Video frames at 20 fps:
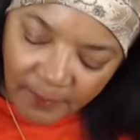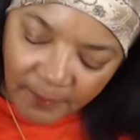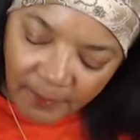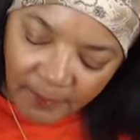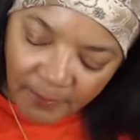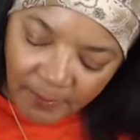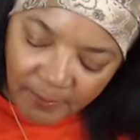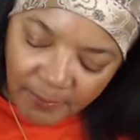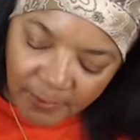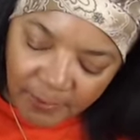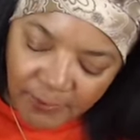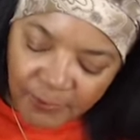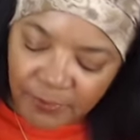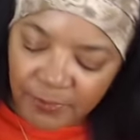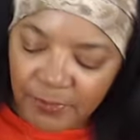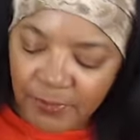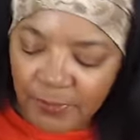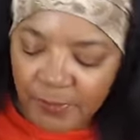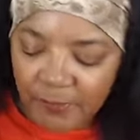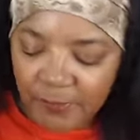Let me
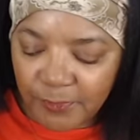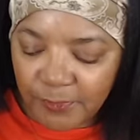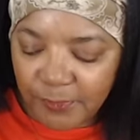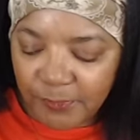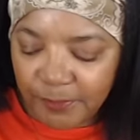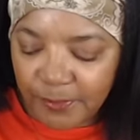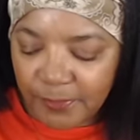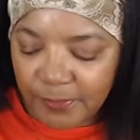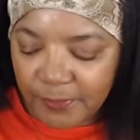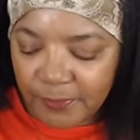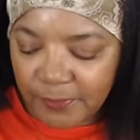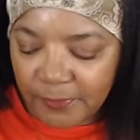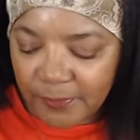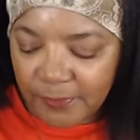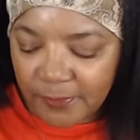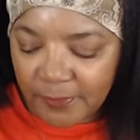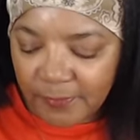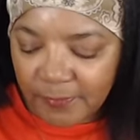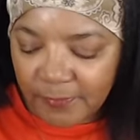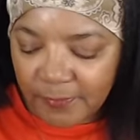just see if this peels
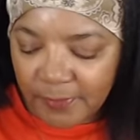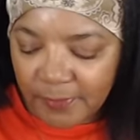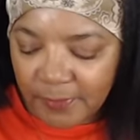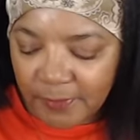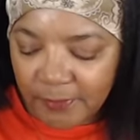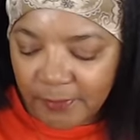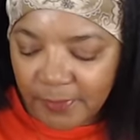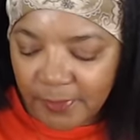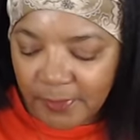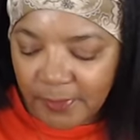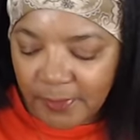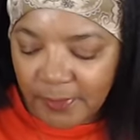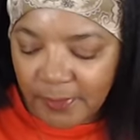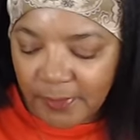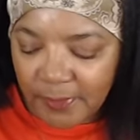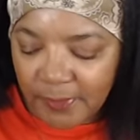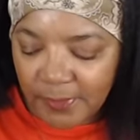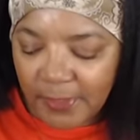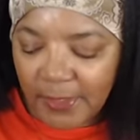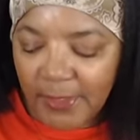off a little bit.
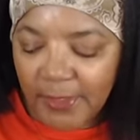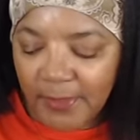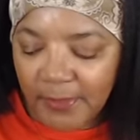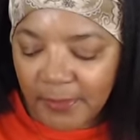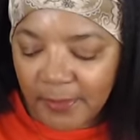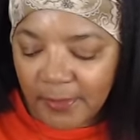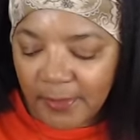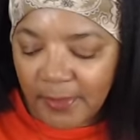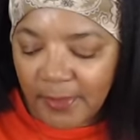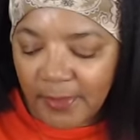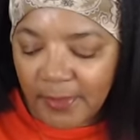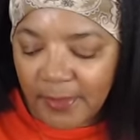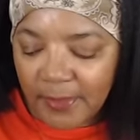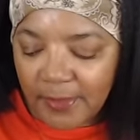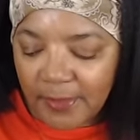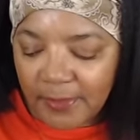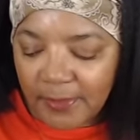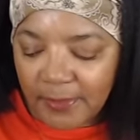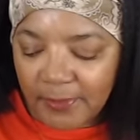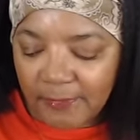Yeah,
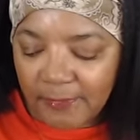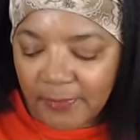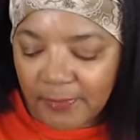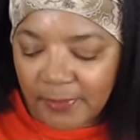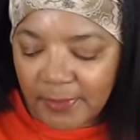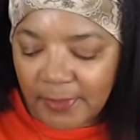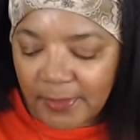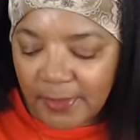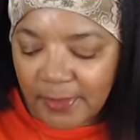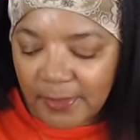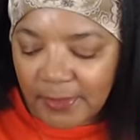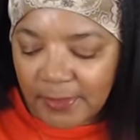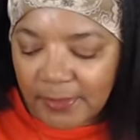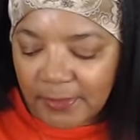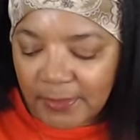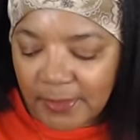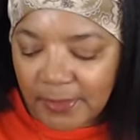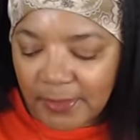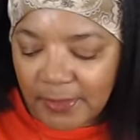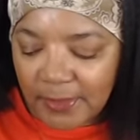it definitely has
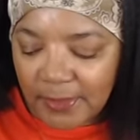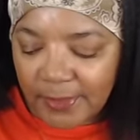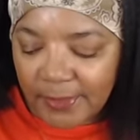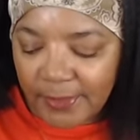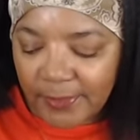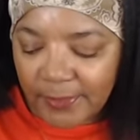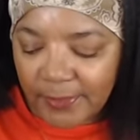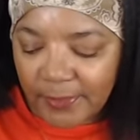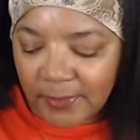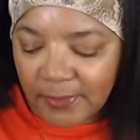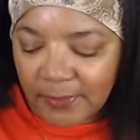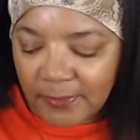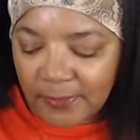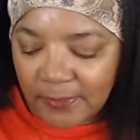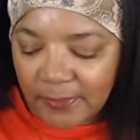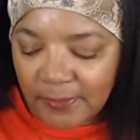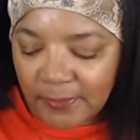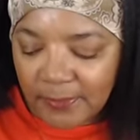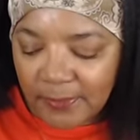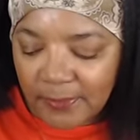a layer
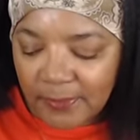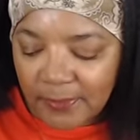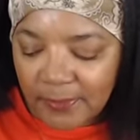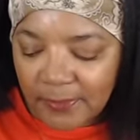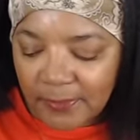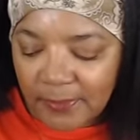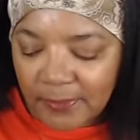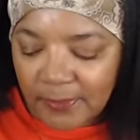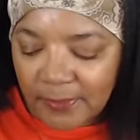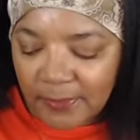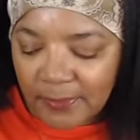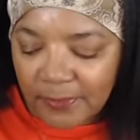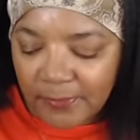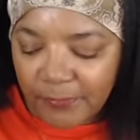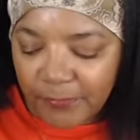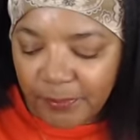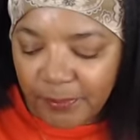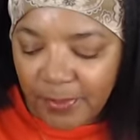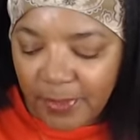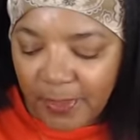
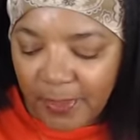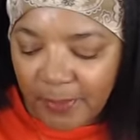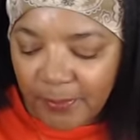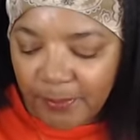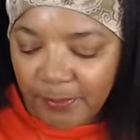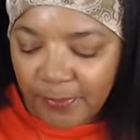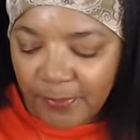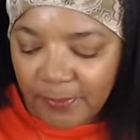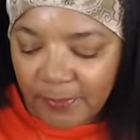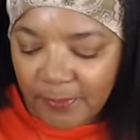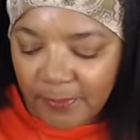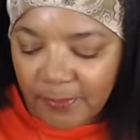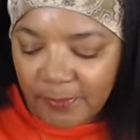of paper